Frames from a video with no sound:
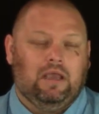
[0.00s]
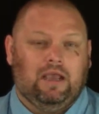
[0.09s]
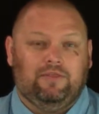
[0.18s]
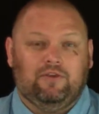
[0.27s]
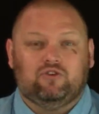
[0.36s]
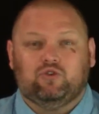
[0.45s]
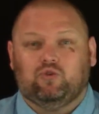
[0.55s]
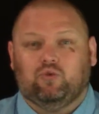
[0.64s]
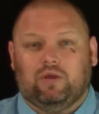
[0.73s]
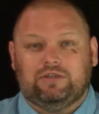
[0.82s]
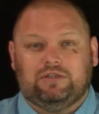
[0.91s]
And they're
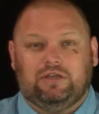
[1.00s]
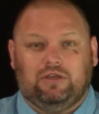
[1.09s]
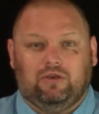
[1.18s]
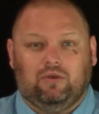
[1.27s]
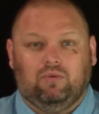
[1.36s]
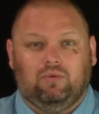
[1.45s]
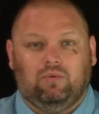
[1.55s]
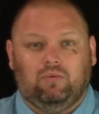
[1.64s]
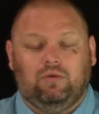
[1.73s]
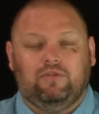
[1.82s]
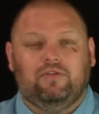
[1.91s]
trusting you
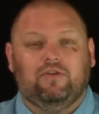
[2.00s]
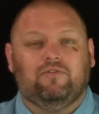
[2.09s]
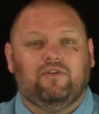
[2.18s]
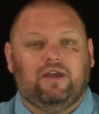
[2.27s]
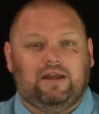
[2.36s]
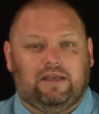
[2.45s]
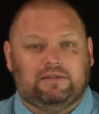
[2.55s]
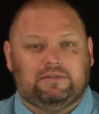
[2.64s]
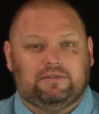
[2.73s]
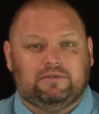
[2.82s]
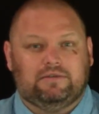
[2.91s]
with their
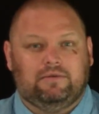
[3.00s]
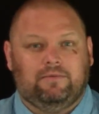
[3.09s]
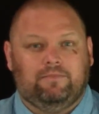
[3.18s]
finances.